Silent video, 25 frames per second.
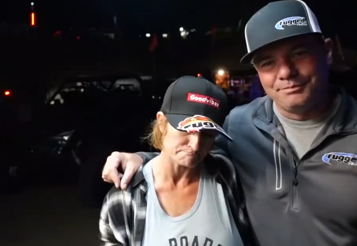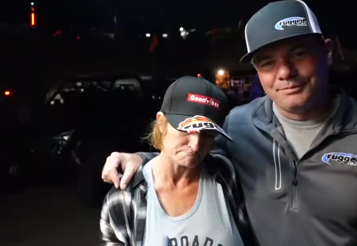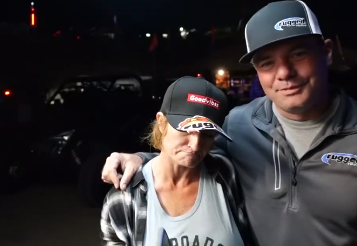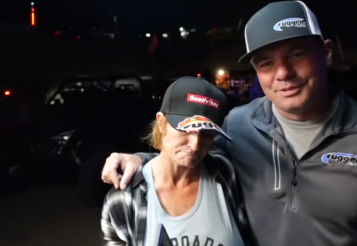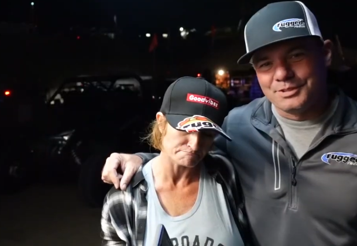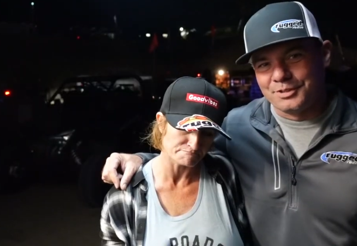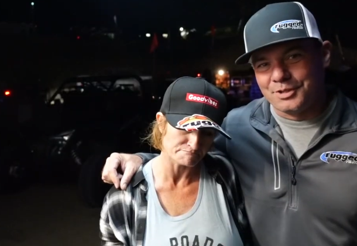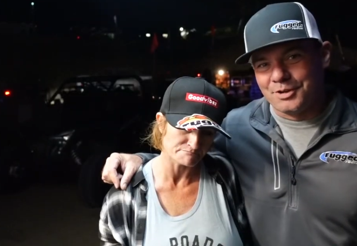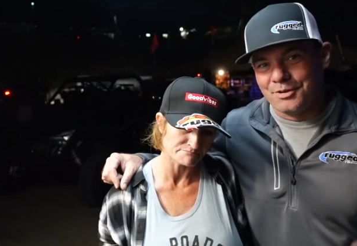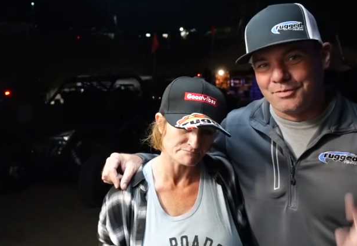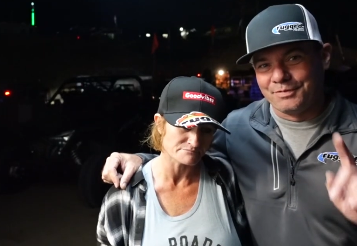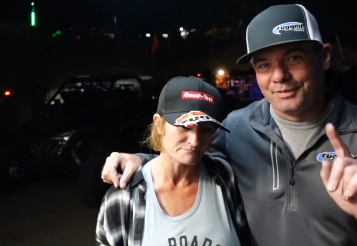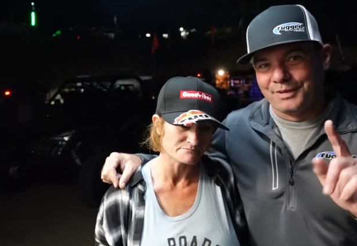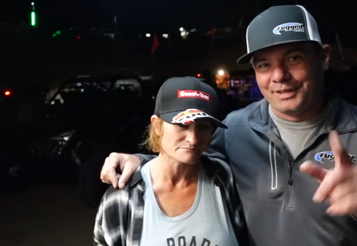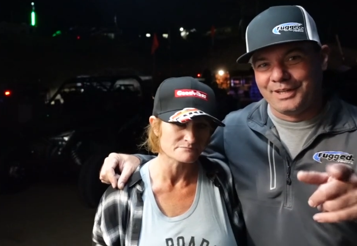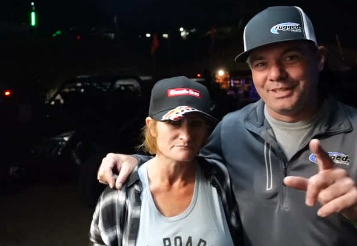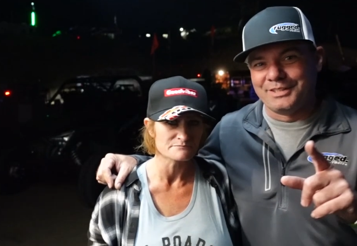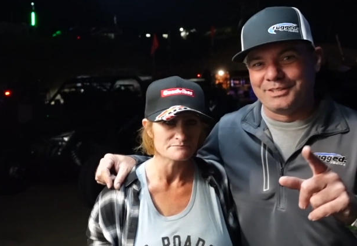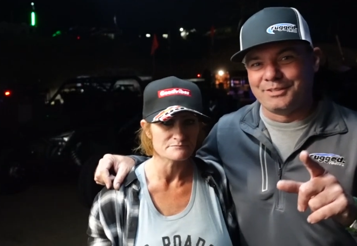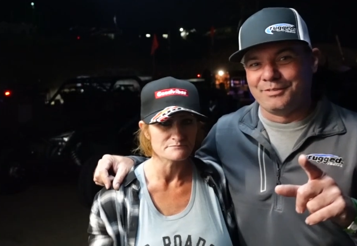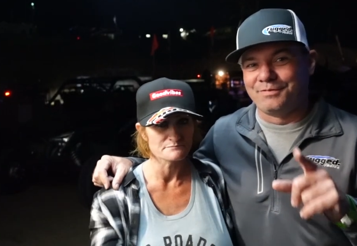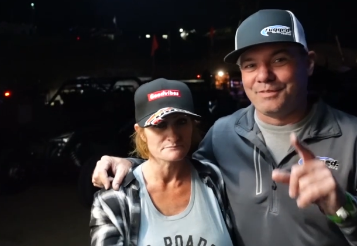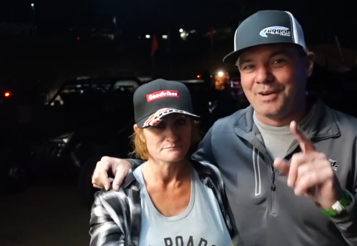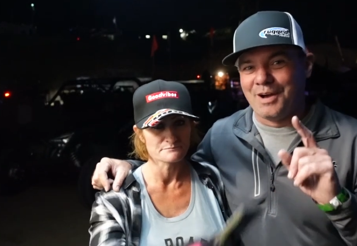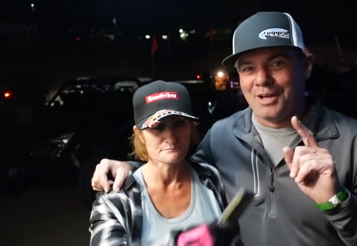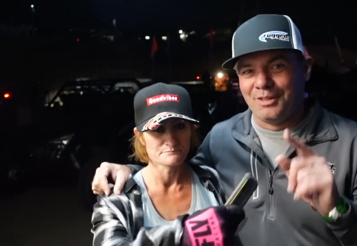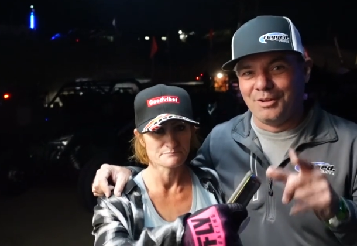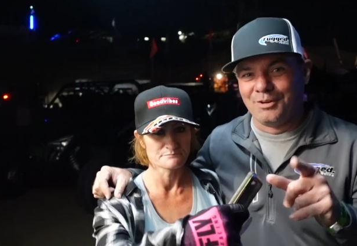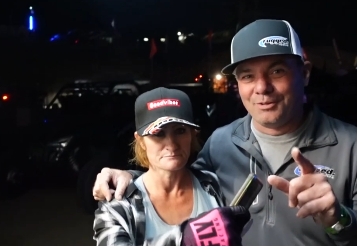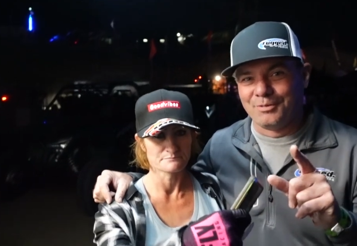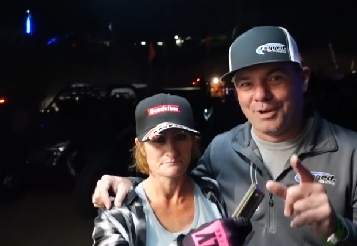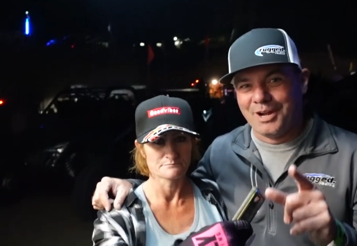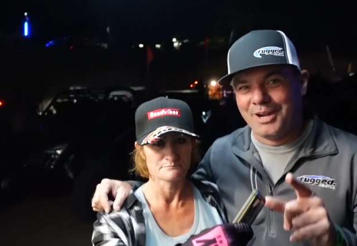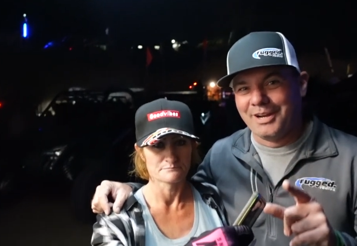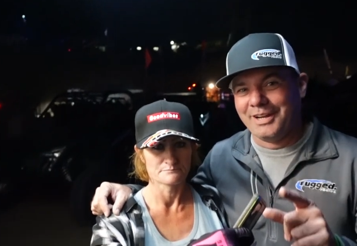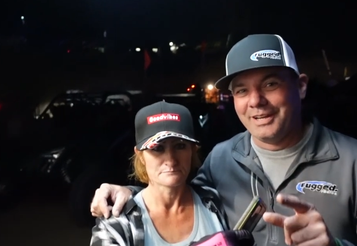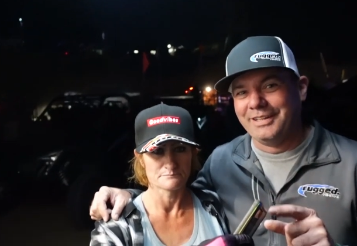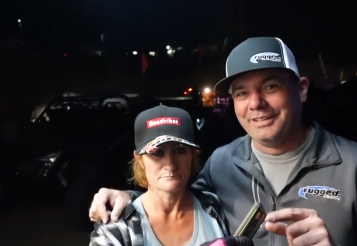Speaker 1: So don't forget to
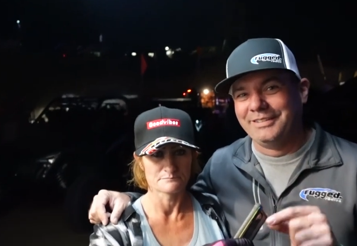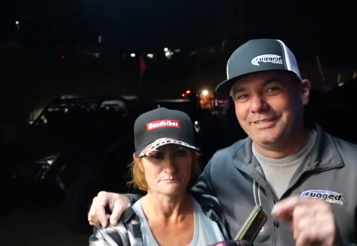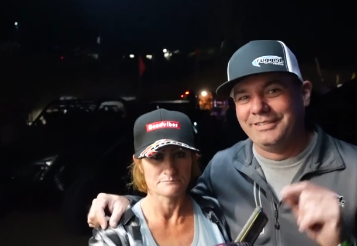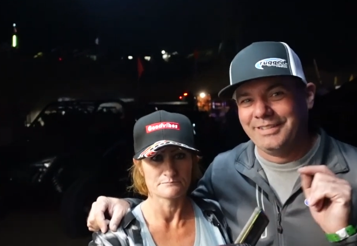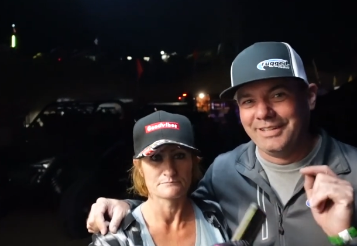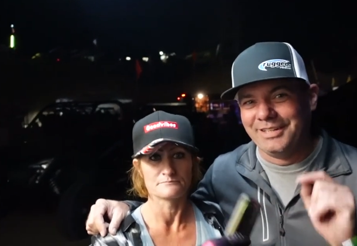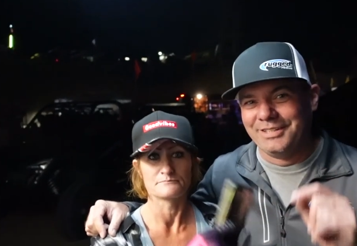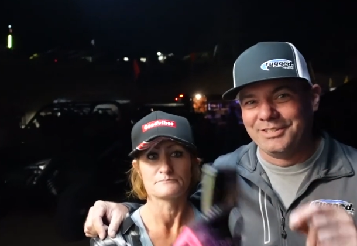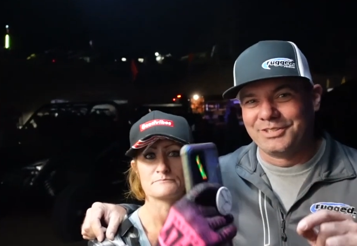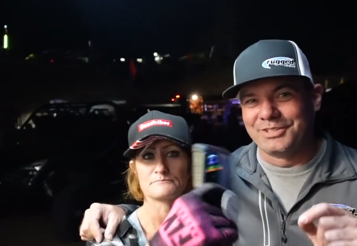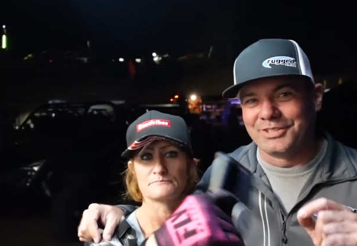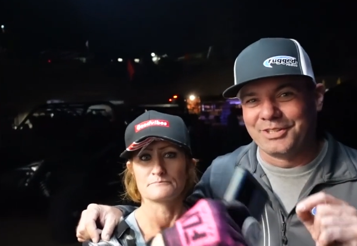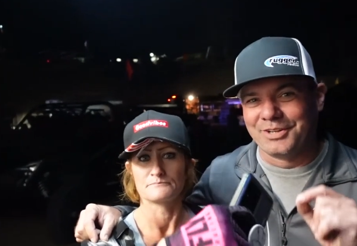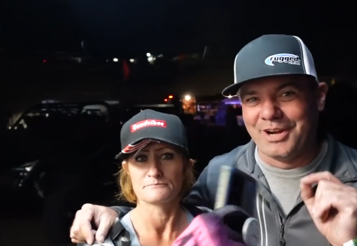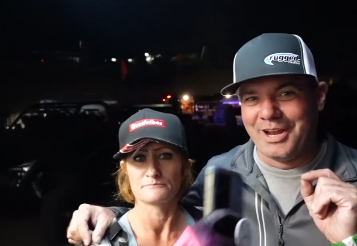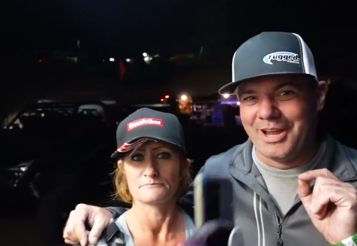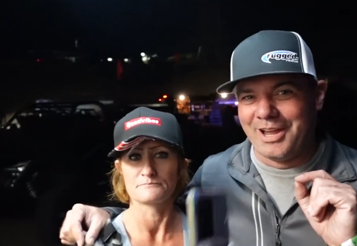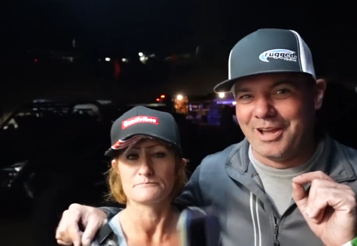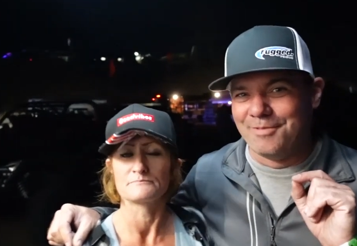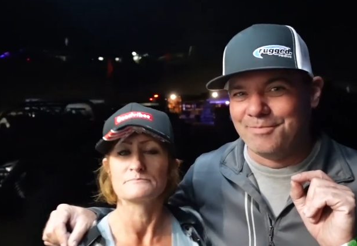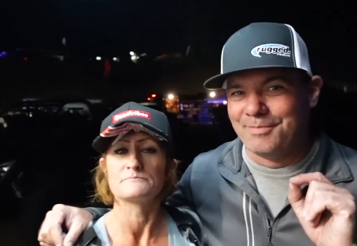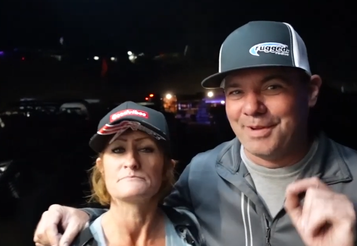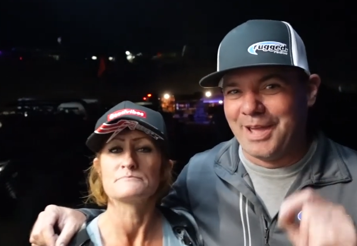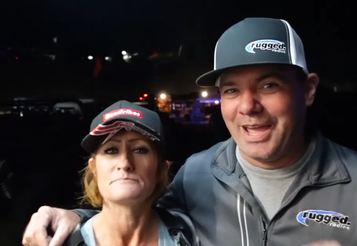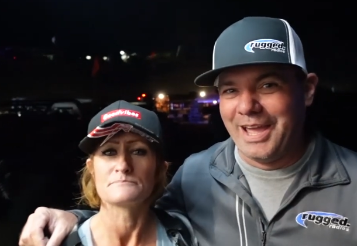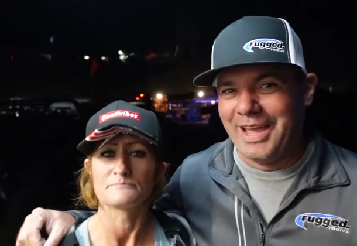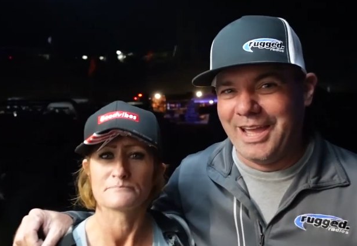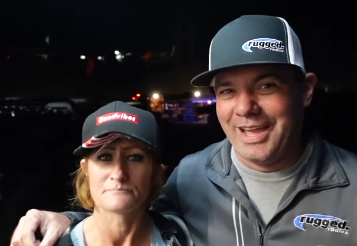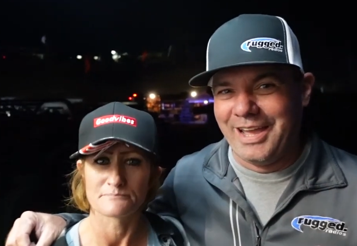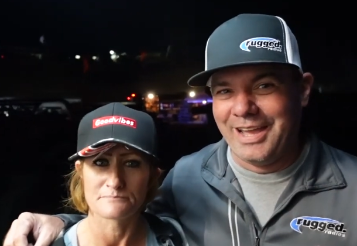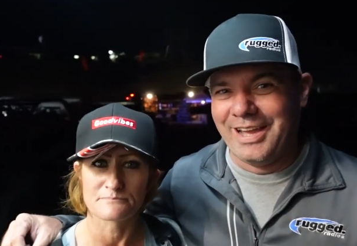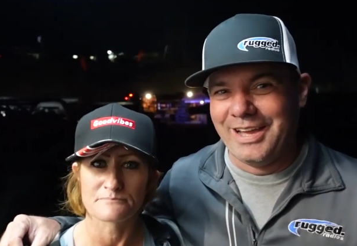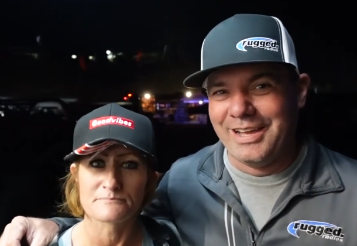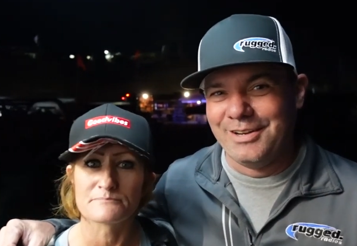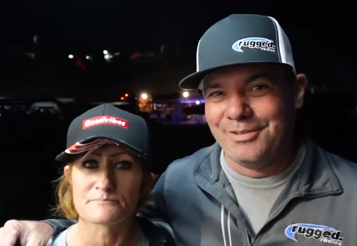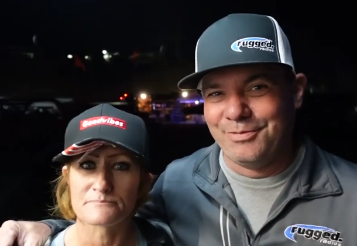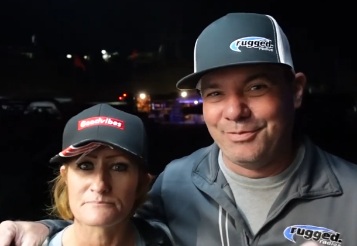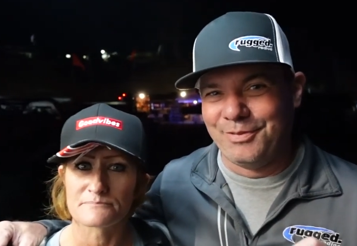follow Rugged, Instagram,
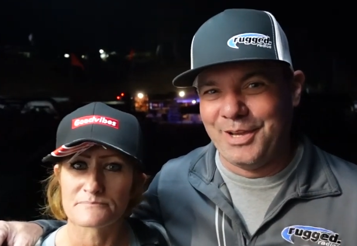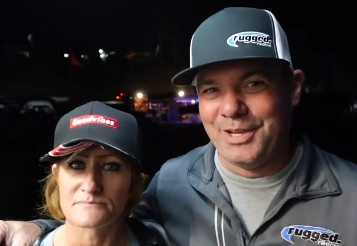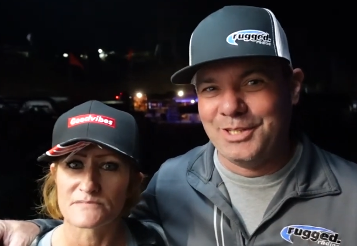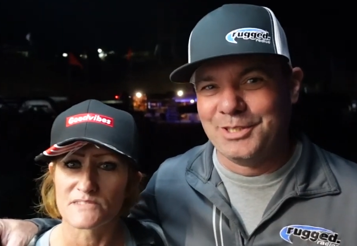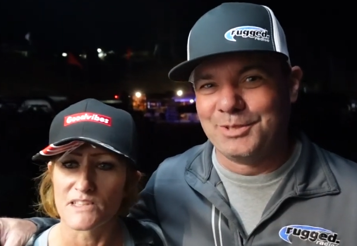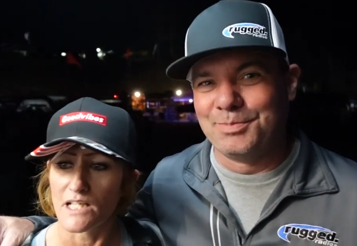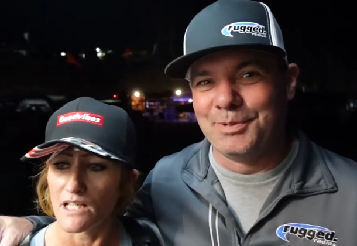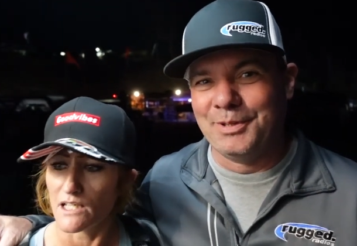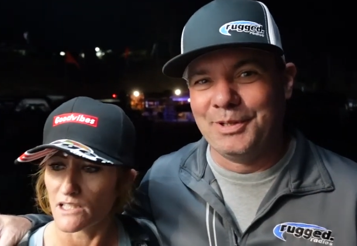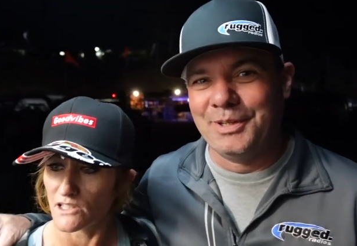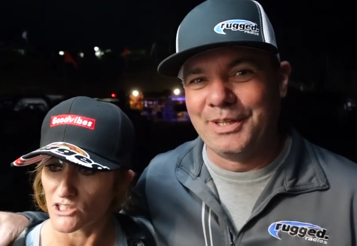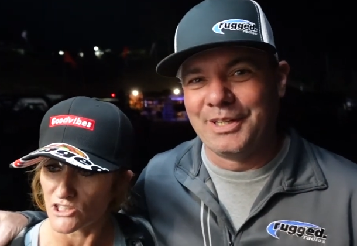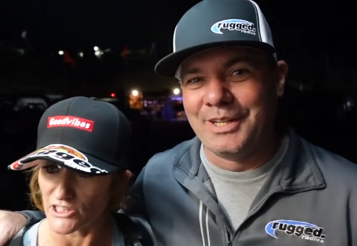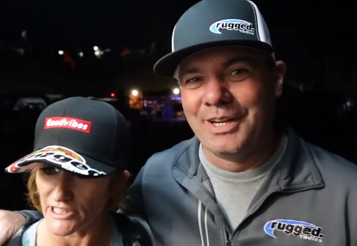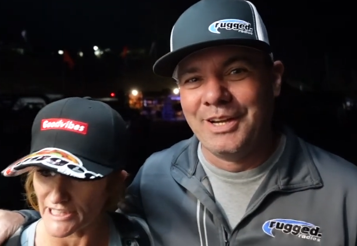and Facebook.